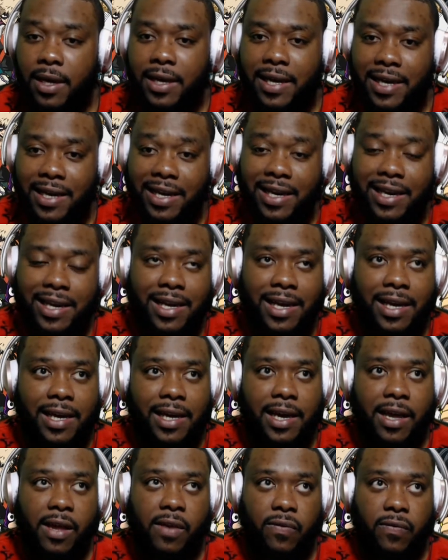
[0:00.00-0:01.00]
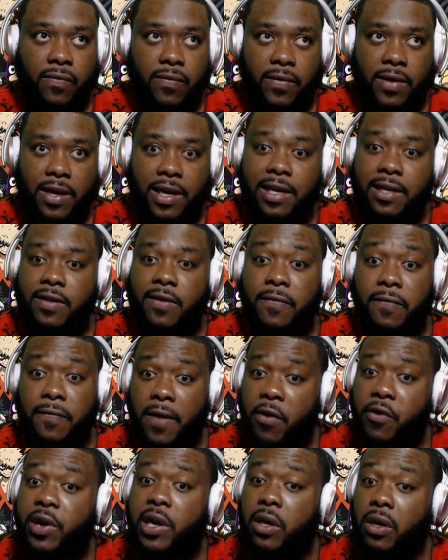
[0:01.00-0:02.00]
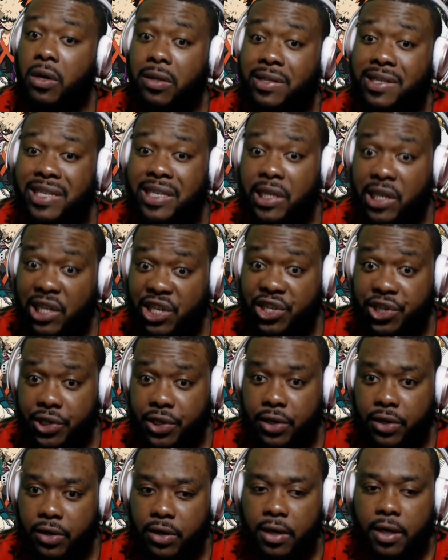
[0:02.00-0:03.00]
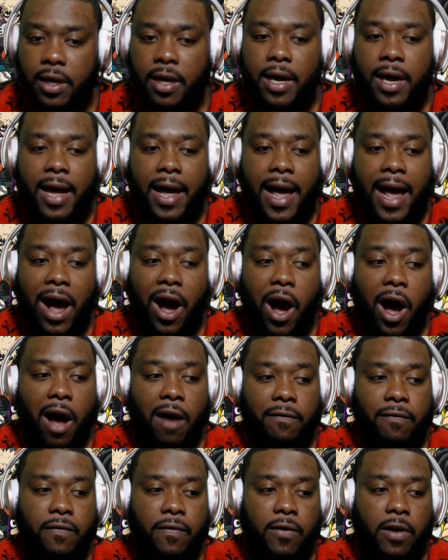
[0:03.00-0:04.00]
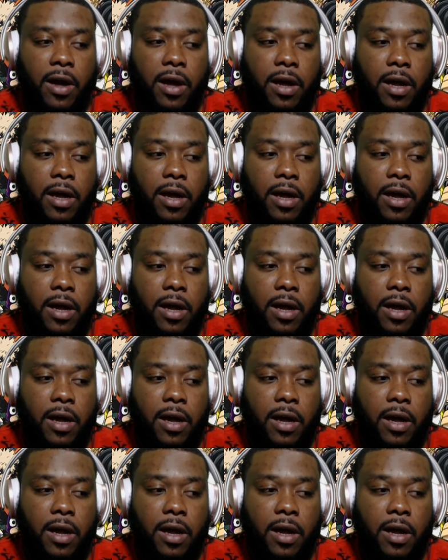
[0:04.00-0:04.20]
he's a very good teacher of